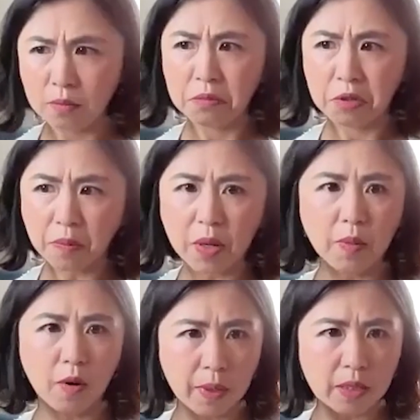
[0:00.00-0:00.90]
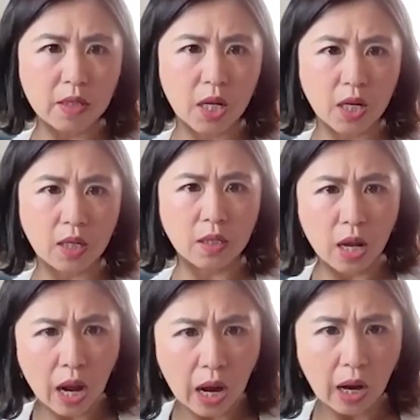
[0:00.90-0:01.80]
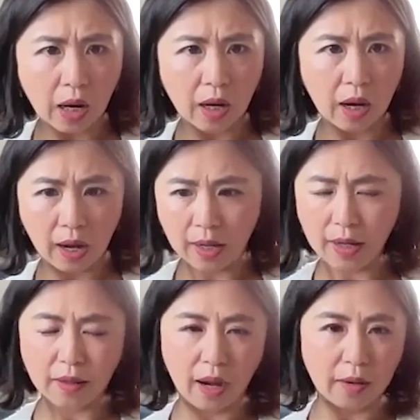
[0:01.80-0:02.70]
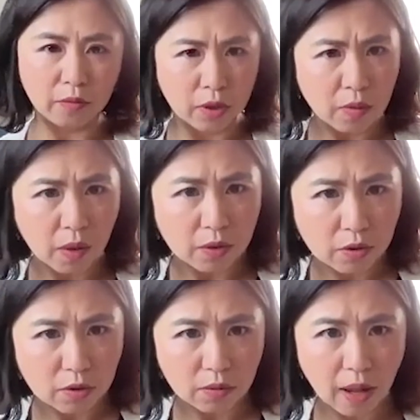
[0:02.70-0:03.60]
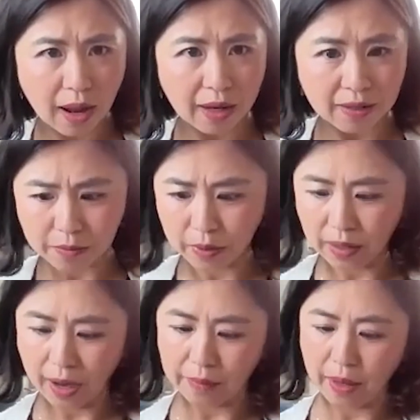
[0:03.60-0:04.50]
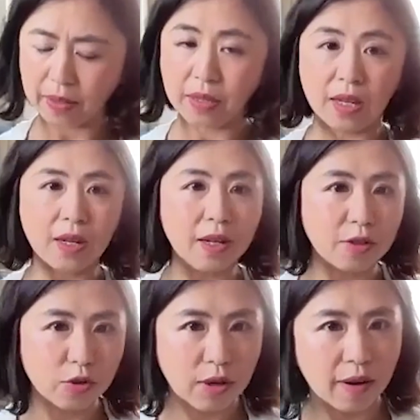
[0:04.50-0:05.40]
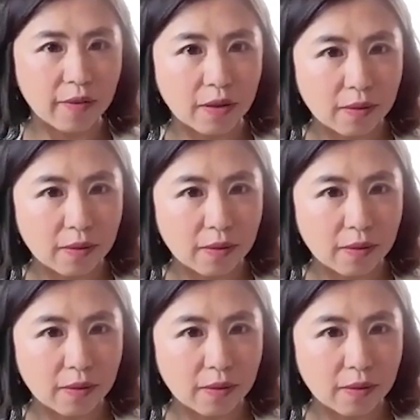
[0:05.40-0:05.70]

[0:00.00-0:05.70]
Some people may say, yeah, I really want to do that, but my knee is just having